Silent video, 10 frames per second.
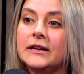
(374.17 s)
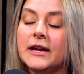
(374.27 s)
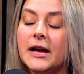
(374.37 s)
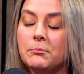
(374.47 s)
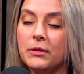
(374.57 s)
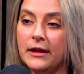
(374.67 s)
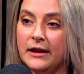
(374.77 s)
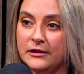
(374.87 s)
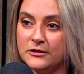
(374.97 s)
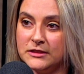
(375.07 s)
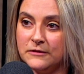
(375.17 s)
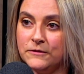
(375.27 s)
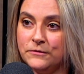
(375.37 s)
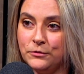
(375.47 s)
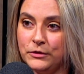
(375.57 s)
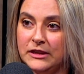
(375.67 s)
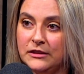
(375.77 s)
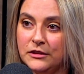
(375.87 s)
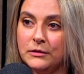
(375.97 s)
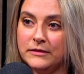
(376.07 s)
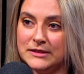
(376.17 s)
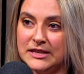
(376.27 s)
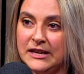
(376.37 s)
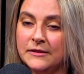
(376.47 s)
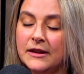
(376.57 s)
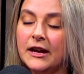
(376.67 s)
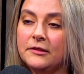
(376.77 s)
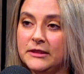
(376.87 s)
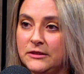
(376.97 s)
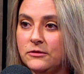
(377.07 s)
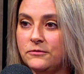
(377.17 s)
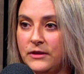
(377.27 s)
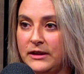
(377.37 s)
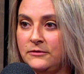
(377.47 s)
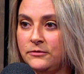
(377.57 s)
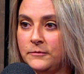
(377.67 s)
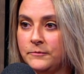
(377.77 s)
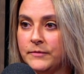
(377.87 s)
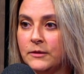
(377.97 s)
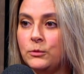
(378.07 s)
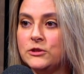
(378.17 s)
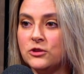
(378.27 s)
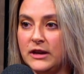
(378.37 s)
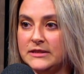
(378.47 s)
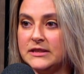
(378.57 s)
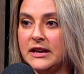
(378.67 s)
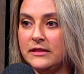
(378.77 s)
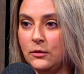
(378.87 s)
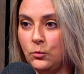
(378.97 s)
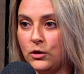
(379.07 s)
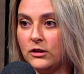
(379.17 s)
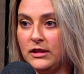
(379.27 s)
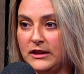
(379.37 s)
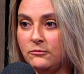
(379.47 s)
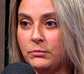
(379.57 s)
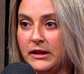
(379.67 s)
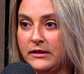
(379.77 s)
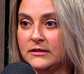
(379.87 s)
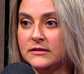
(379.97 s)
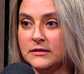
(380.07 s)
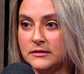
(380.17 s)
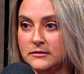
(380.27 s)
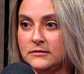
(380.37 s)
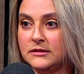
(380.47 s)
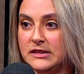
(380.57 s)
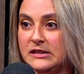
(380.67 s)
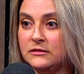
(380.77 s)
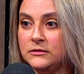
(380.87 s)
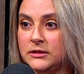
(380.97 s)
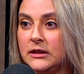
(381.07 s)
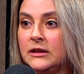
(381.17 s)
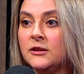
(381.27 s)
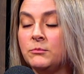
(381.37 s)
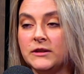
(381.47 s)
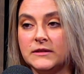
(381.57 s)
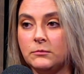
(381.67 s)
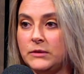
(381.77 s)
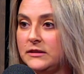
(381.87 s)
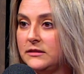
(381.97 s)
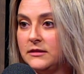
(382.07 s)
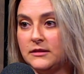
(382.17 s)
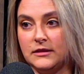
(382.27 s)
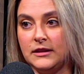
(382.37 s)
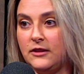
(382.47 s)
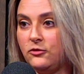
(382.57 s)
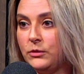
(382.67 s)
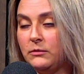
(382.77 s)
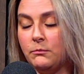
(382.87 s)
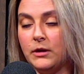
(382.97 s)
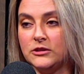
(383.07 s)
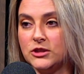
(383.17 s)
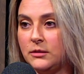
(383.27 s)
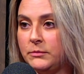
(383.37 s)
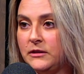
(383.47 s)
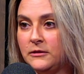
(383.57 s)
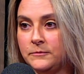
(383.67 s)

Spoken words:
apply ourselves fully throughout the day and leave at 5. We try to get that work-life balance nailed because that makes everyone much happier.